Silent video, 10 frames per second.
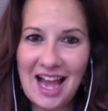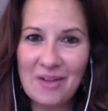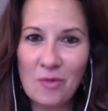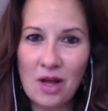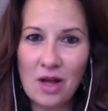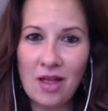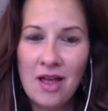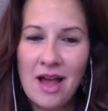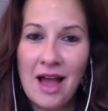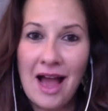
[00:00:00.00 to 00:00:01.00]
Well,
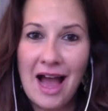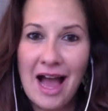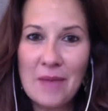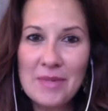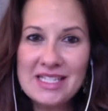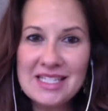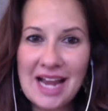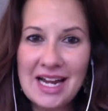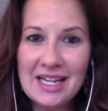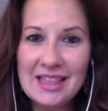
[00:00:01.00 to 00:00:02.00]
I'm
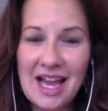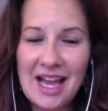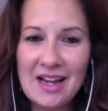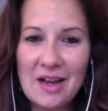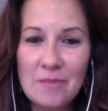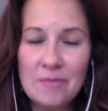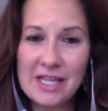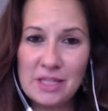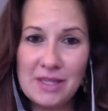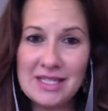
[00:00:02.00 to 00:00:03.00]
excited. That
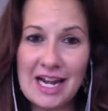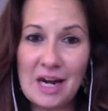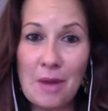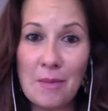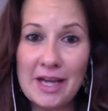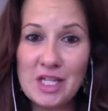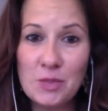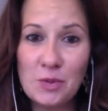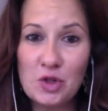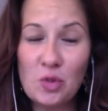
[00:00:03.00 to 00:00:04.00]
makes me excited about my
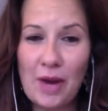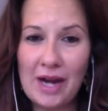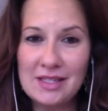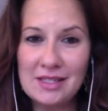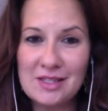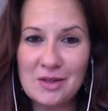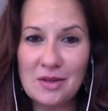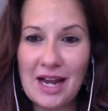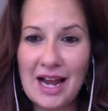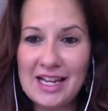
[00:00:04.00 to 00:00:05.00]
spiritual practice so that
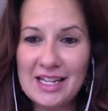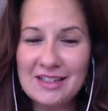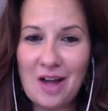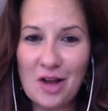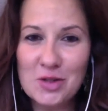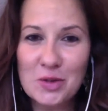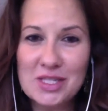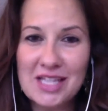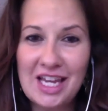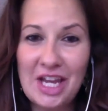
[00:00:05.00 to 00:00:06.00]
I can also
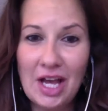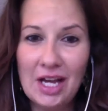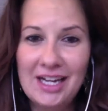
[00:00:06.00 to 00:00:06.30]
stay young